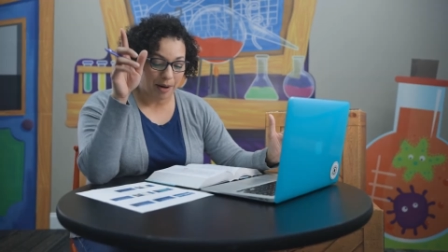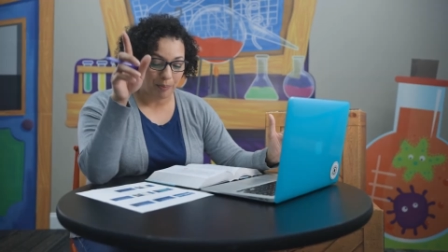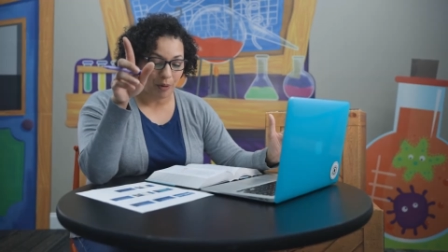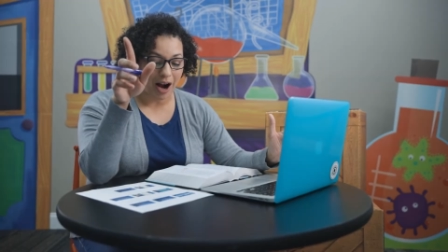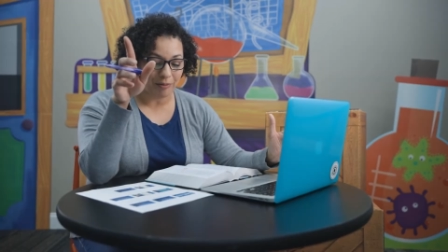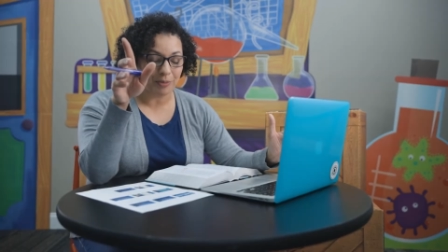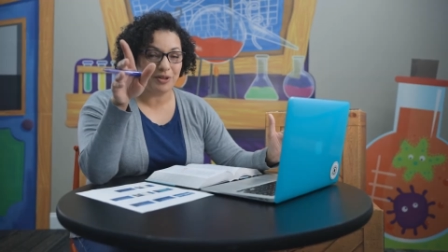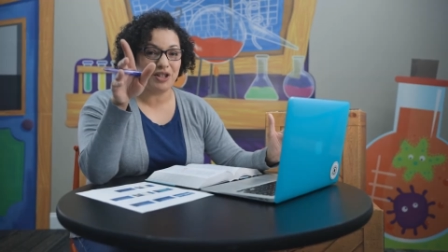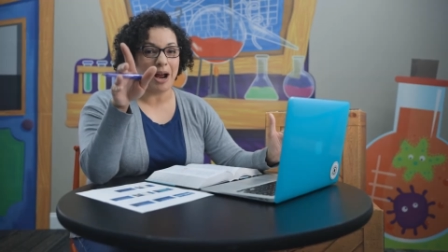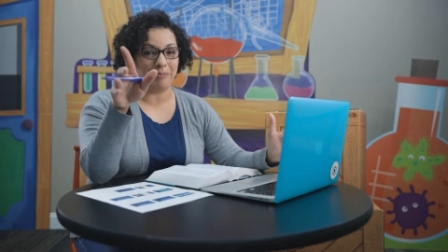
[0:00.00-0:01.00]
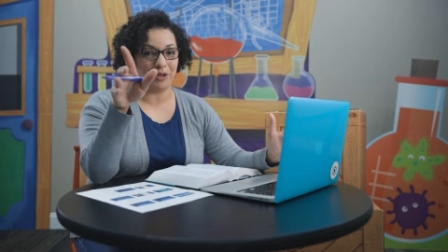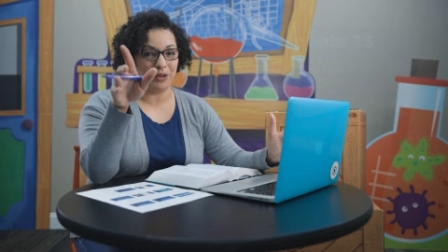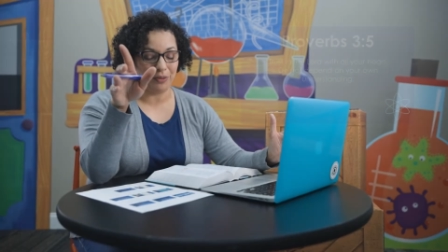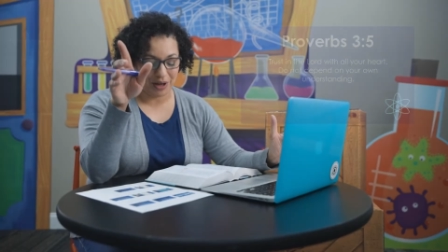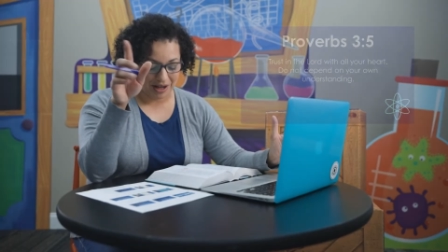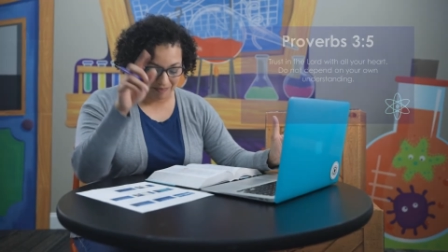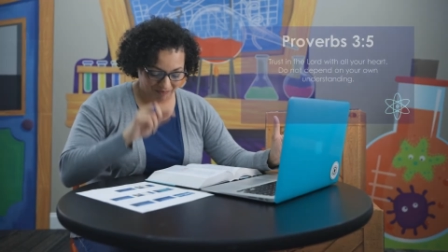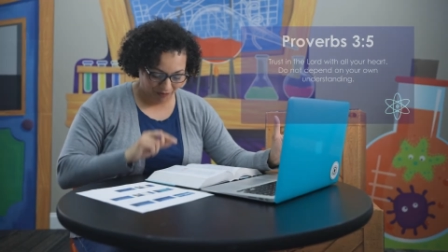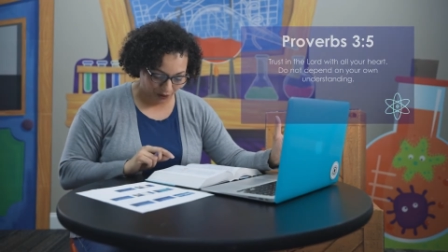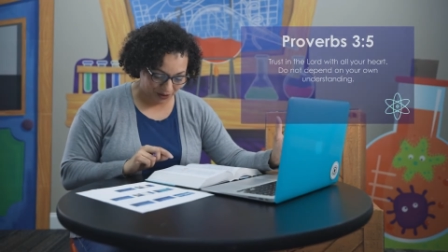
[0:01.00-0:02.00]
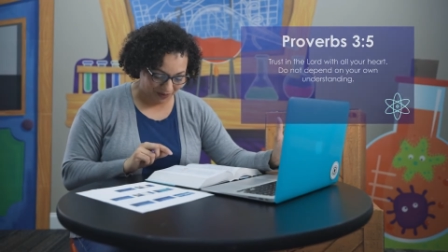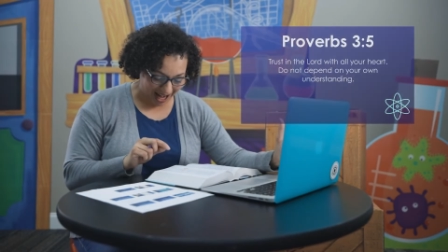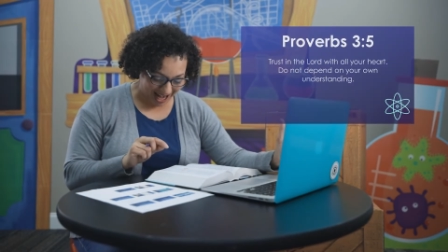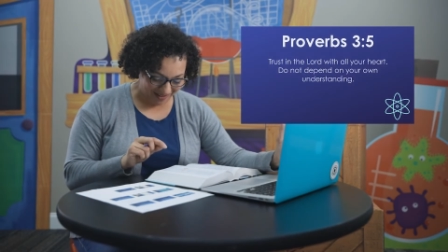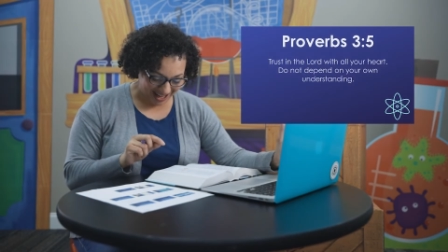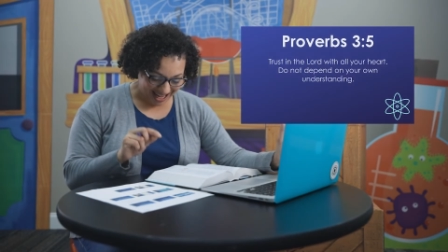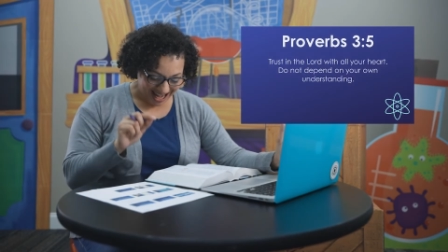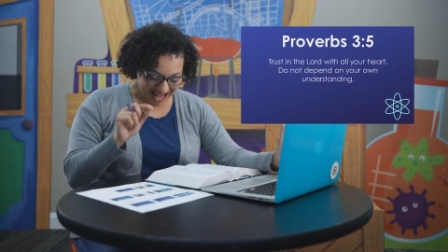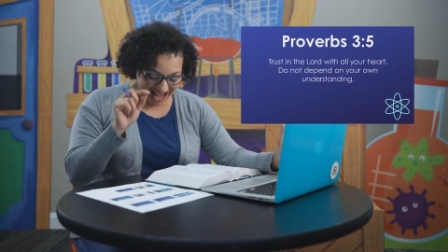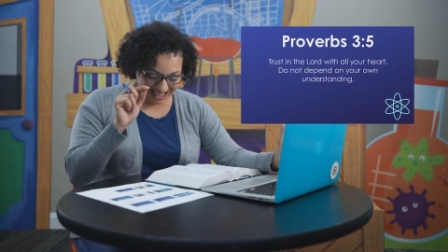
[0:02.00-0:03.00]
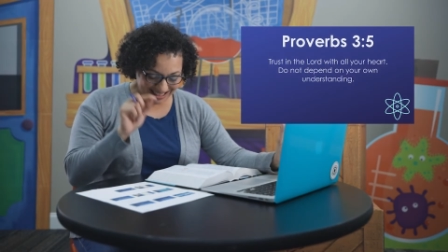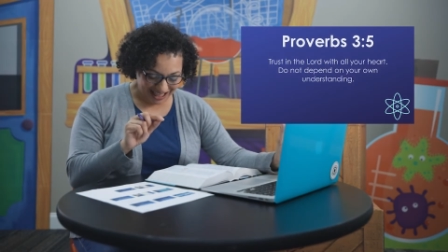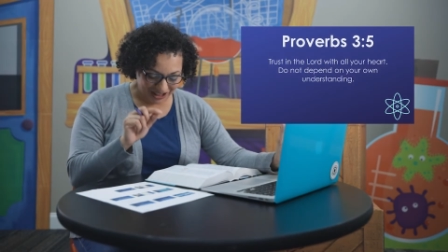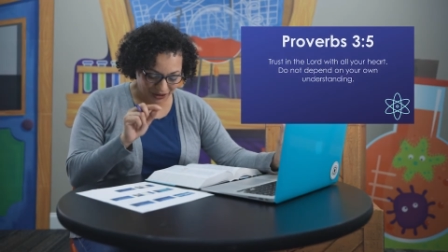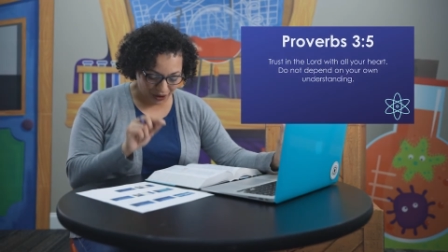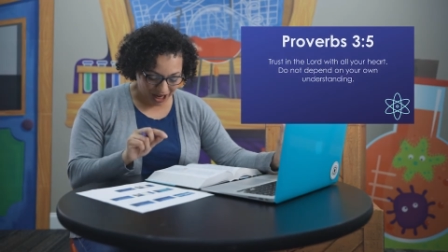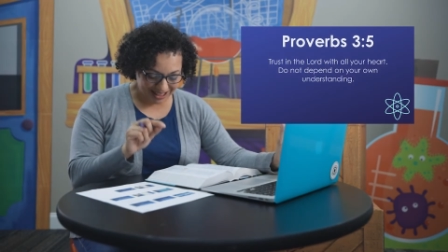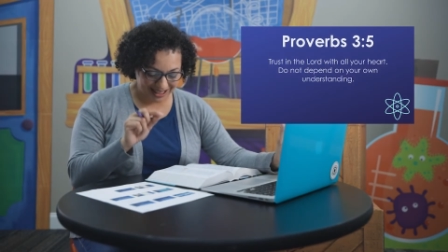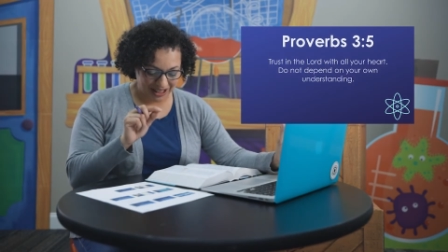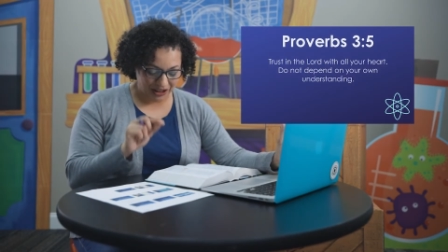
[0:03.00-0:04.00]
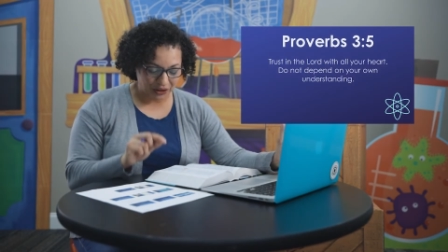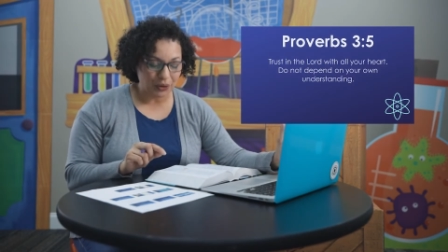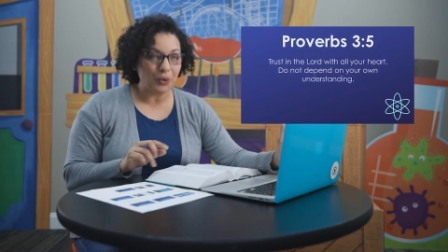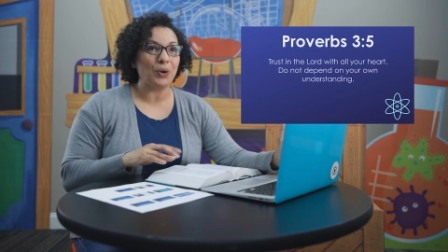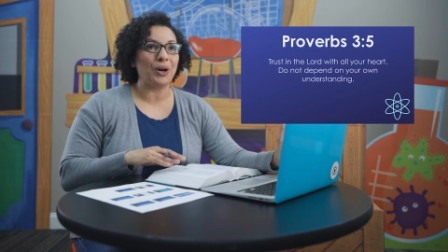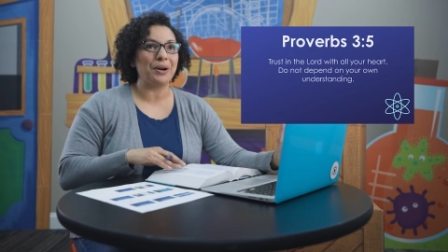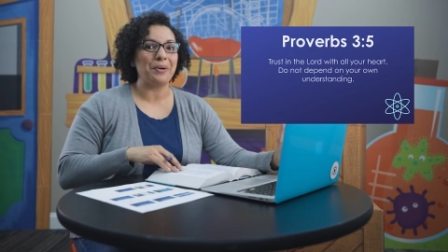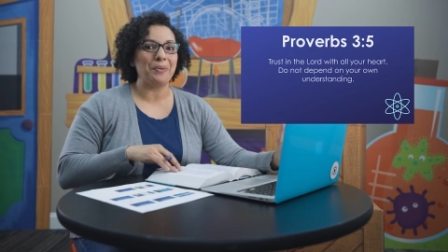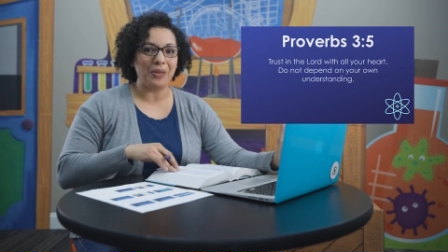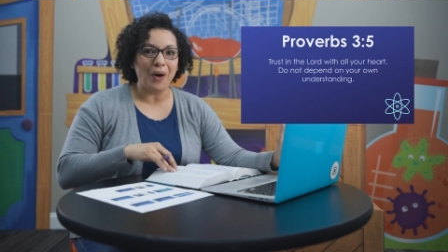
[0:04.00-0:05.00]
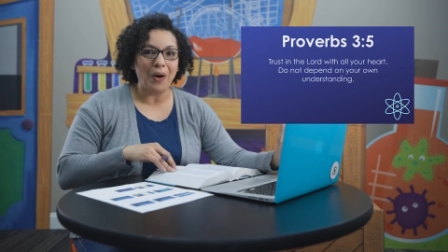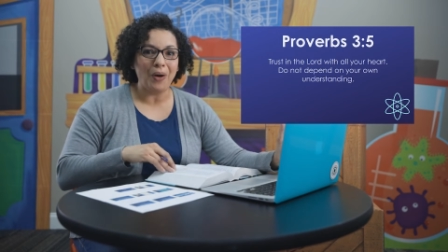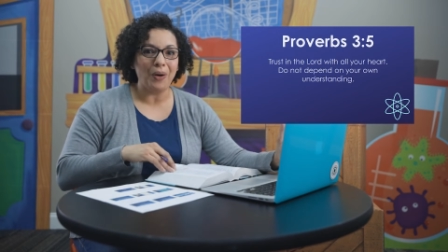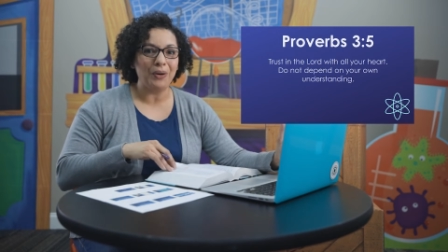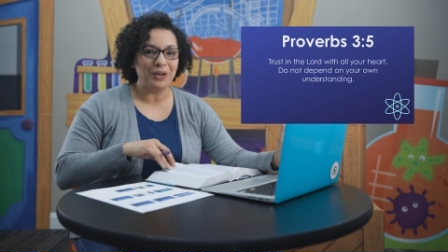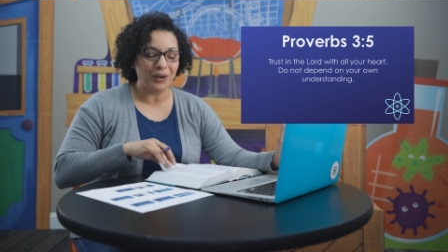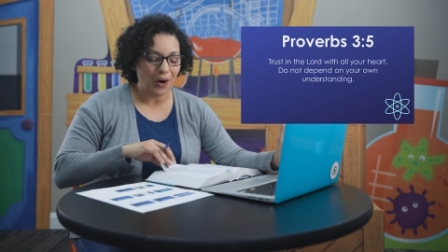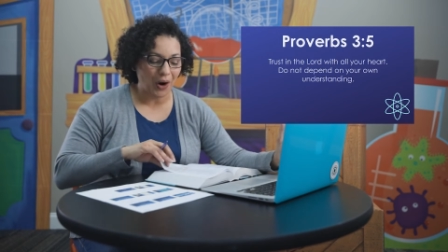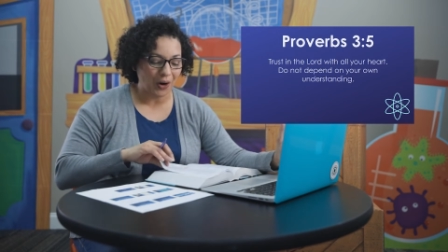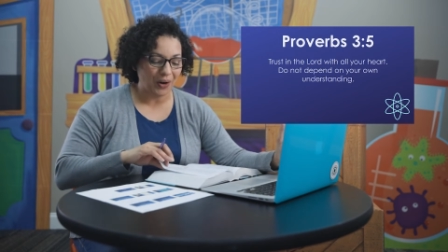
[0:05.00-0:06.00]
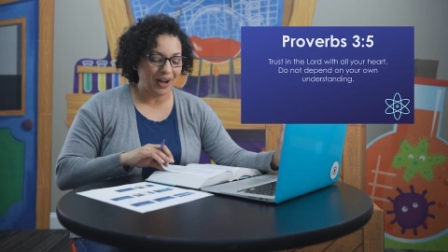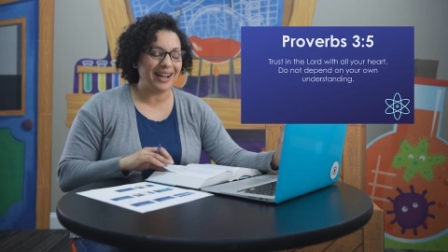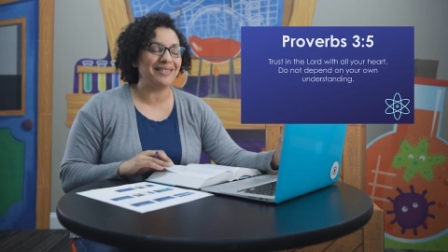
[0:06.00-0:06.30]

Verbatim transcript: In Proverbs chapter 3, verse 5, it says, Trust in the Lord with all your heart.